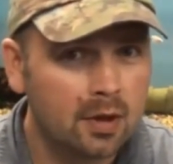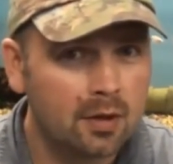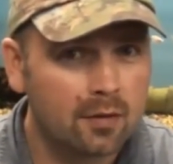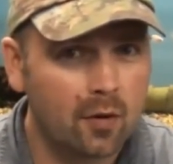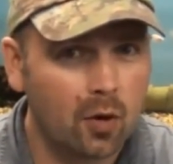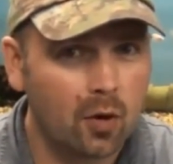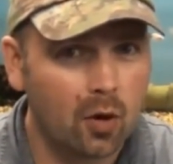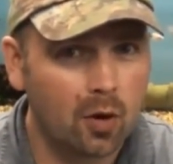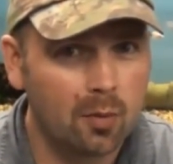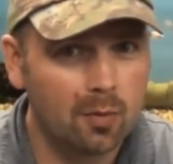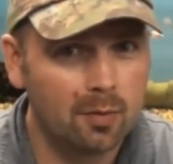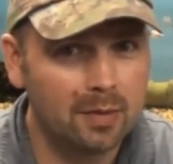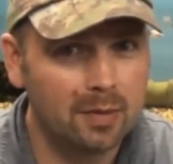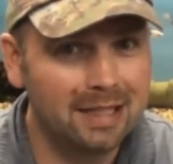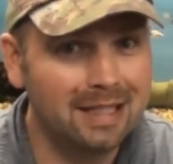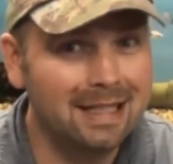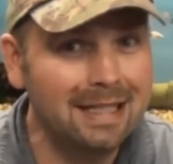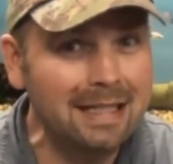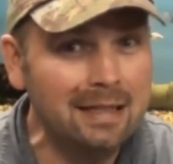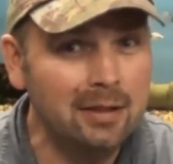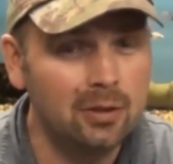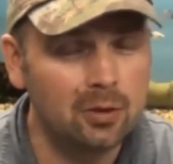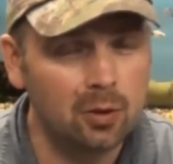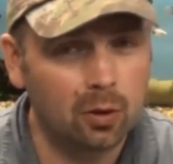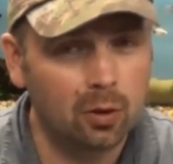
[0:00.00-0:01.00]
from
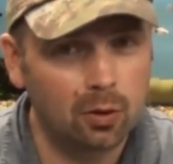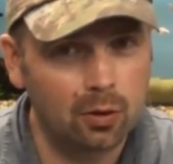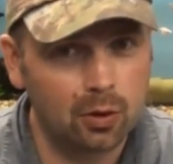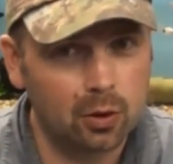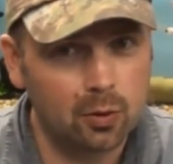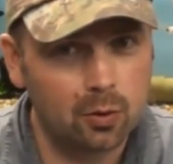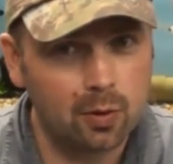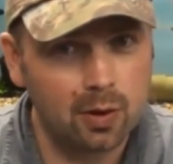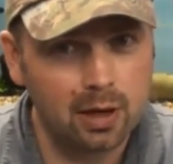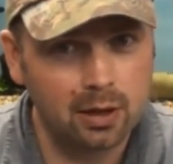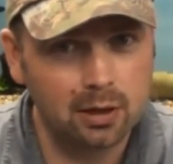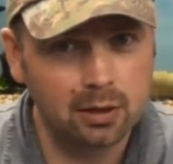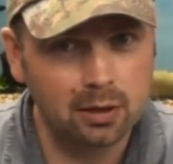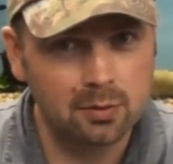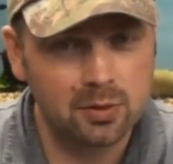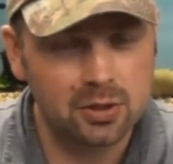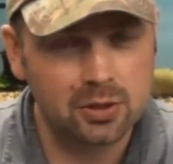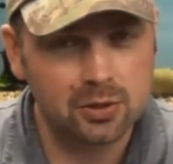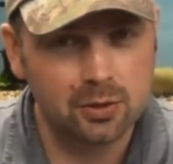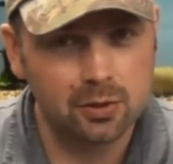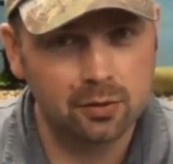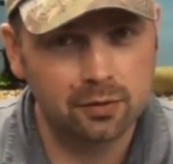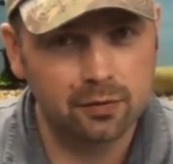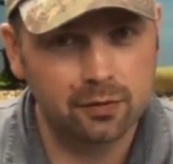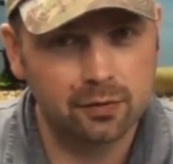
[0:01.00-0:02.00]
indoor aquarium
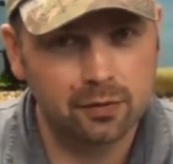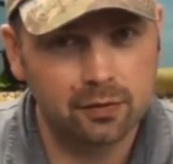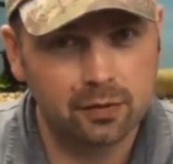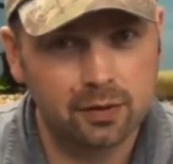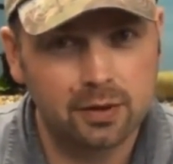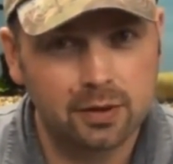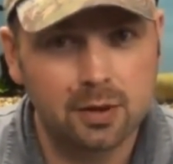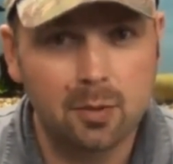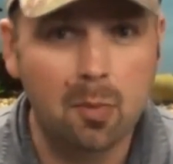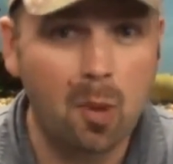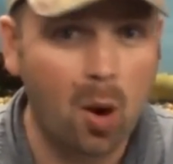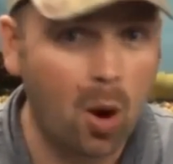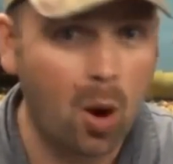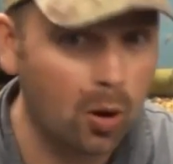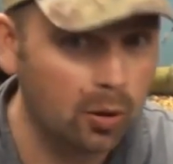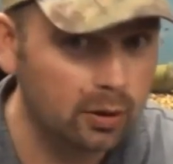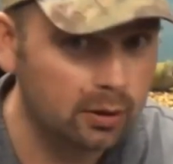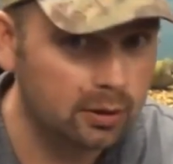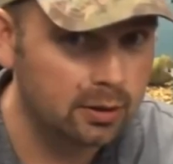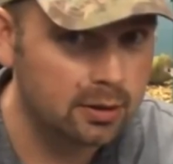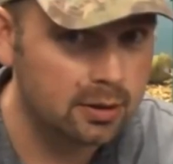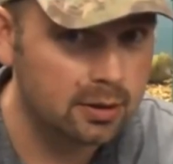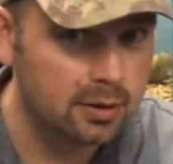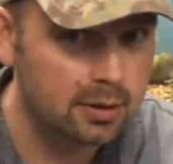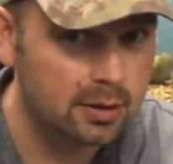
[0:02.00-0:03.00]
stuff, to
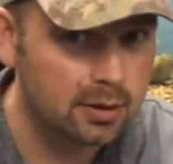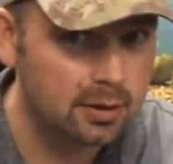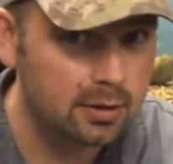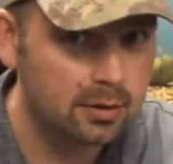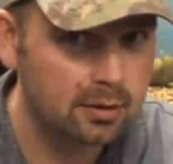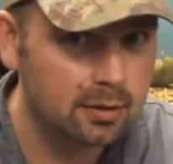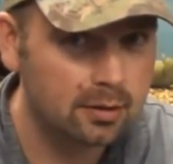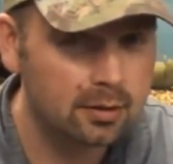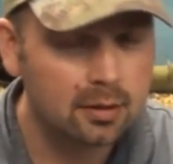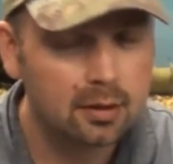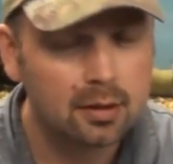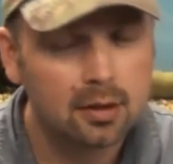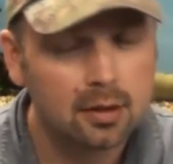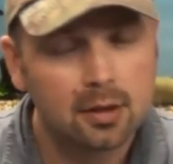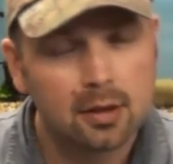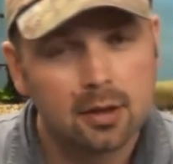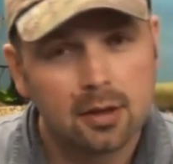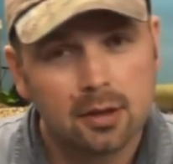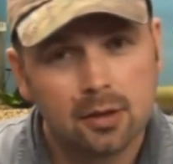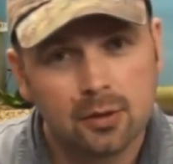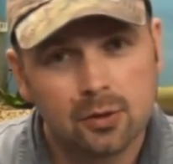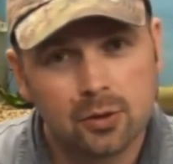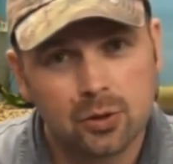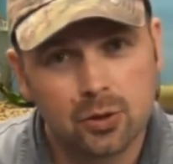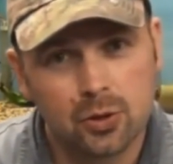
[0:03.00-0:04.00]
ponds,
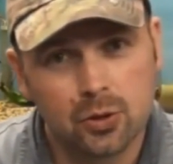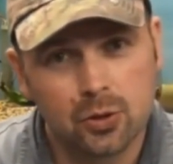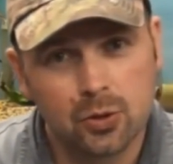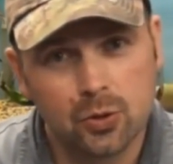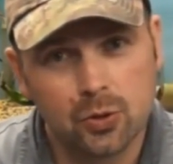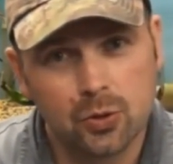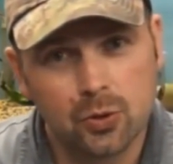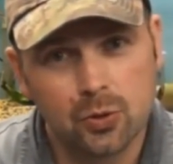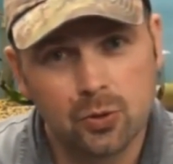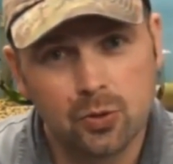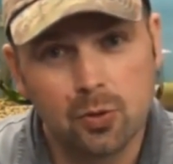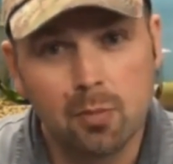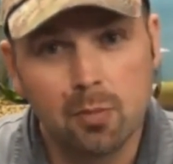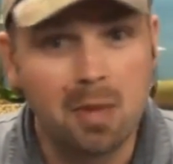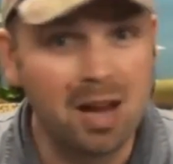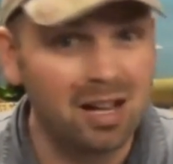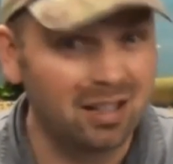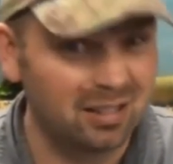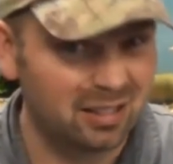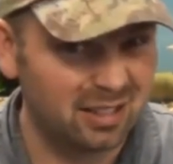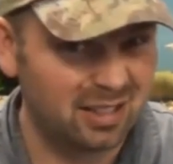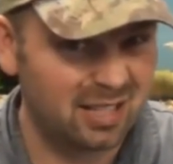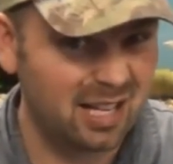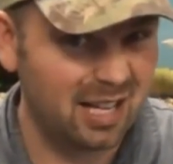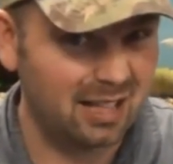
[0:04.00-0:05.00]
to
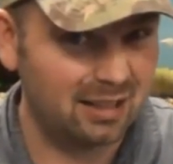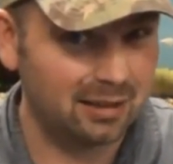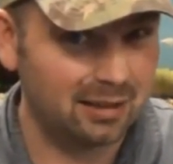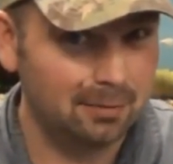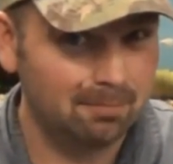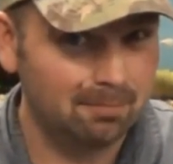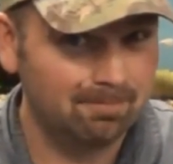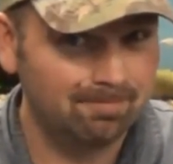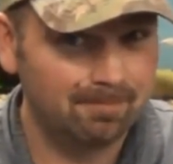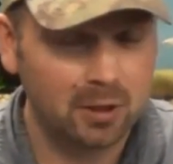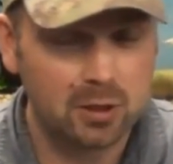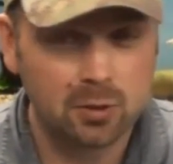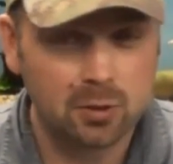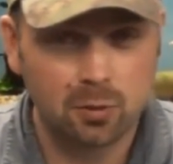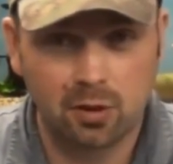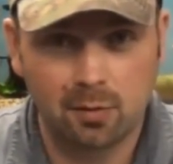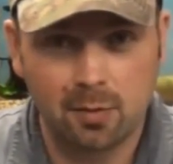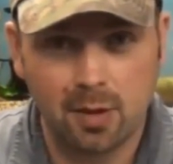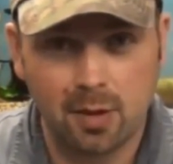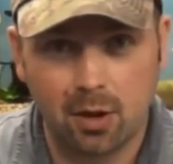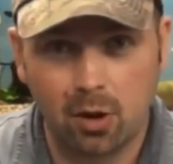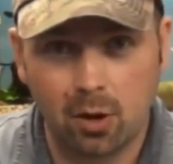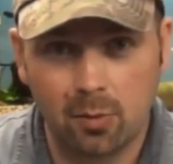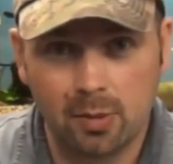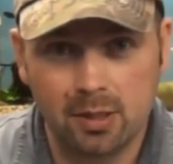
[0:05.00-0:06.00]
metal detecting. That's one of
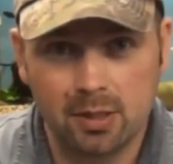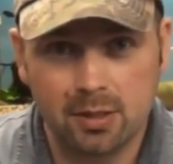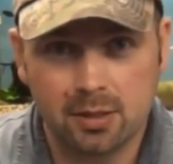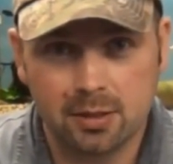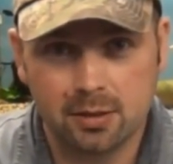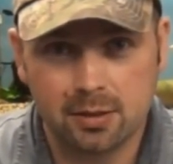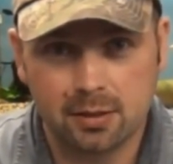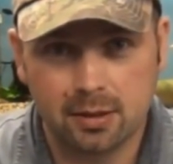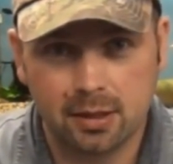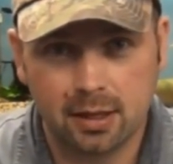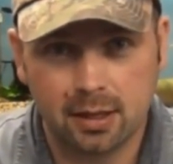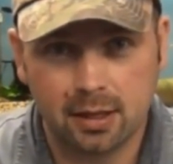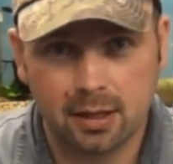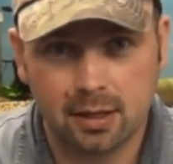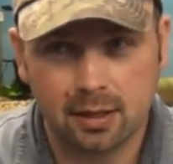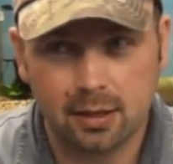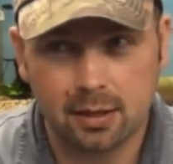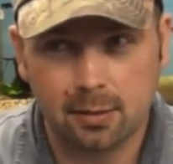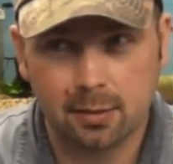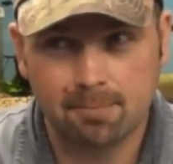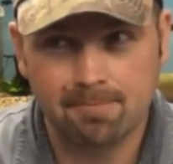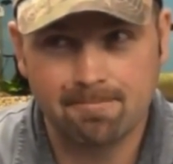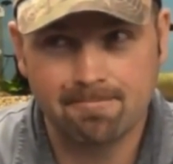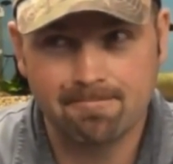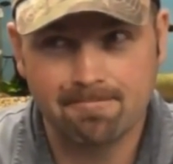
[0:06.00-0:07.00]
my hobbies.
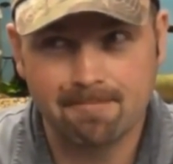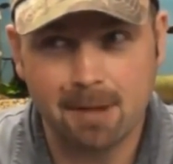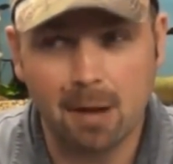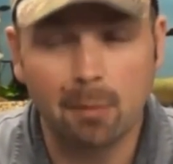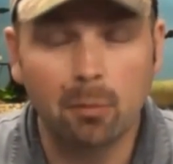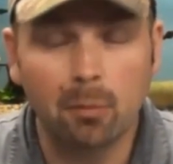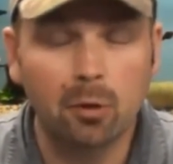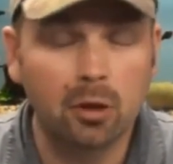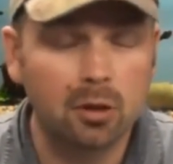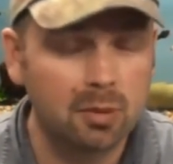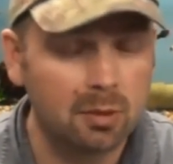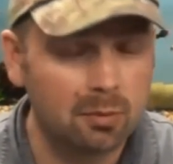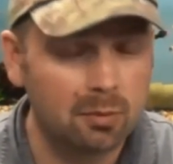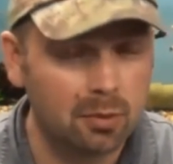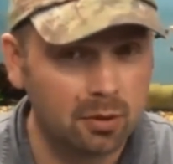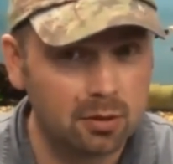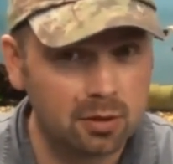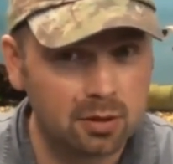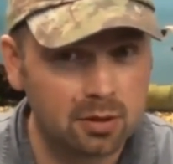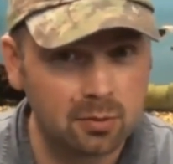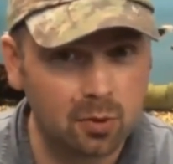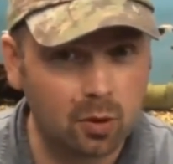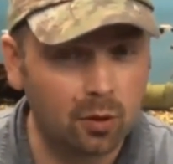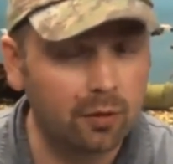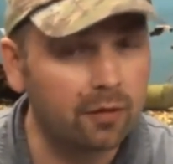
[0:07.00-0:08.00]
I'm going to be putting
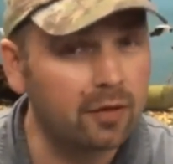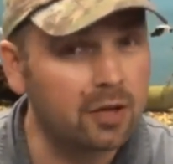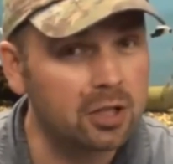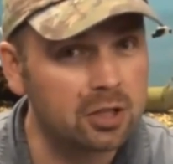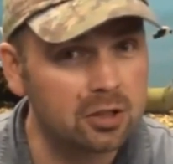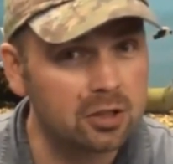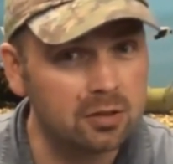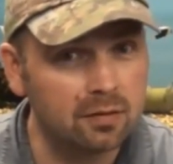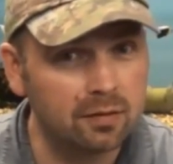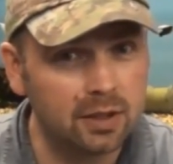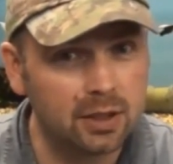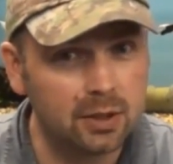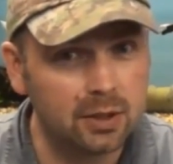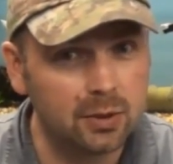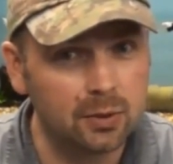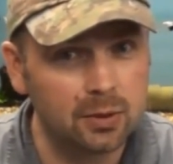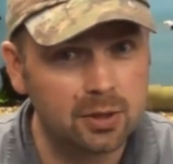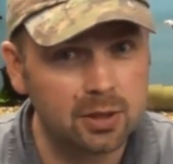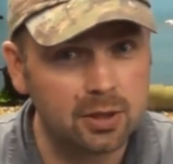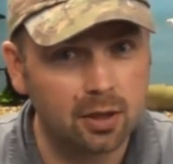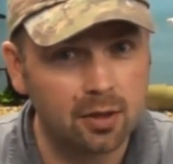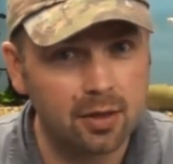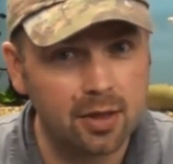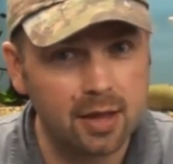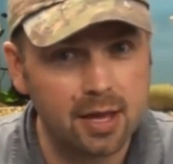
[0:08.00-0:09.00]
some more fishing
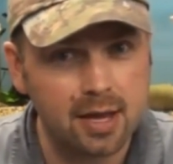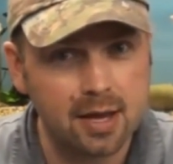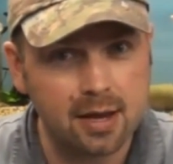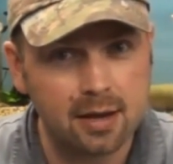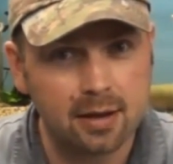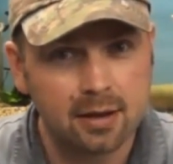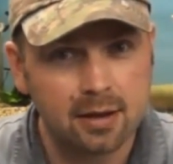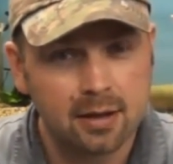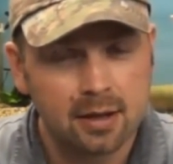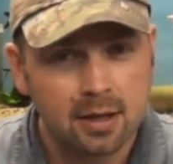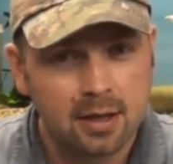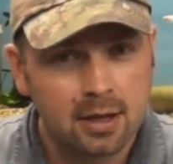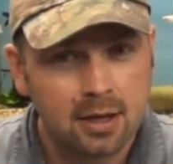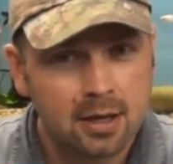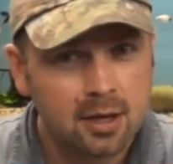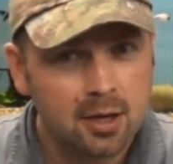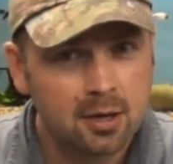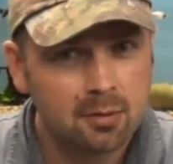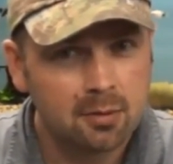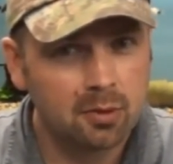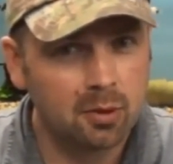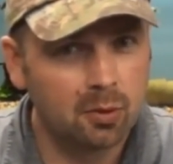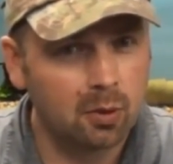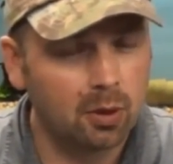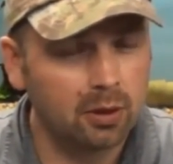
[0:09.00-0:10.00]
videos on there.
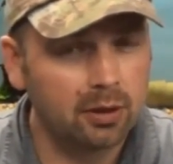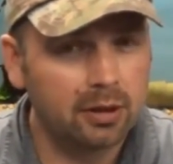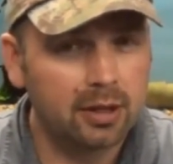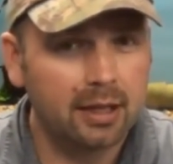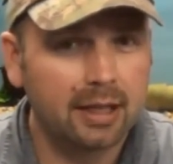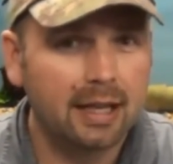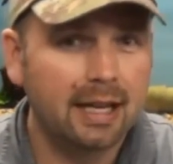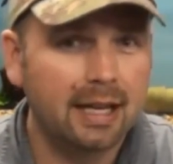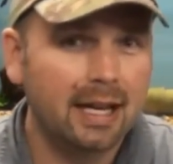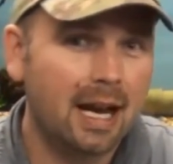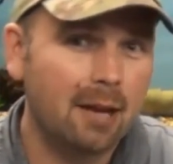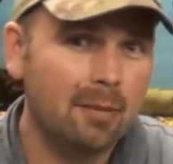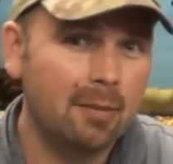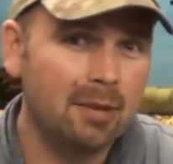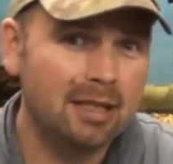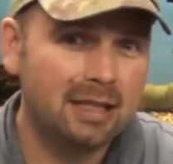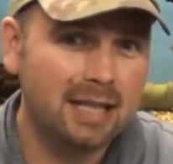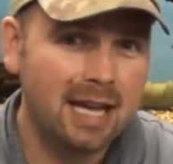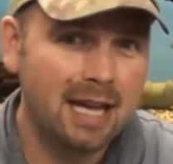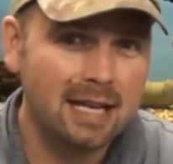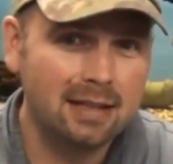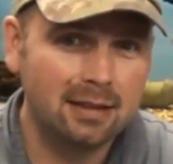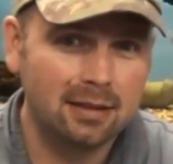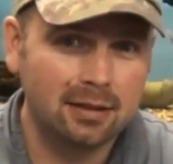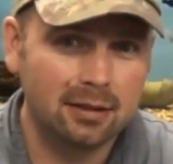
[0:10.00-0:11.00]
But one thing I am
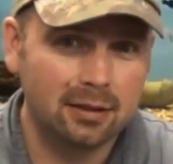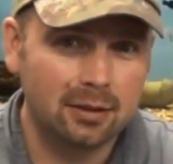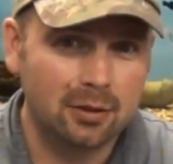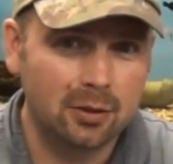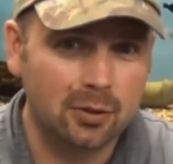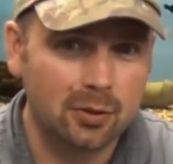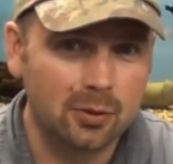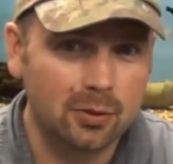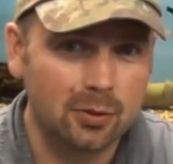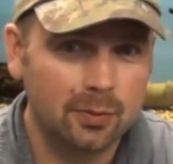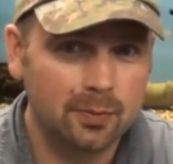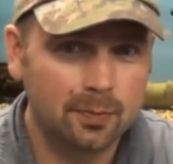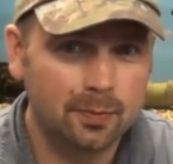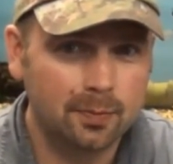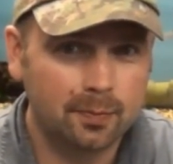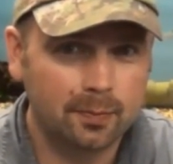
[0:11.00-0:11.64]
intending to do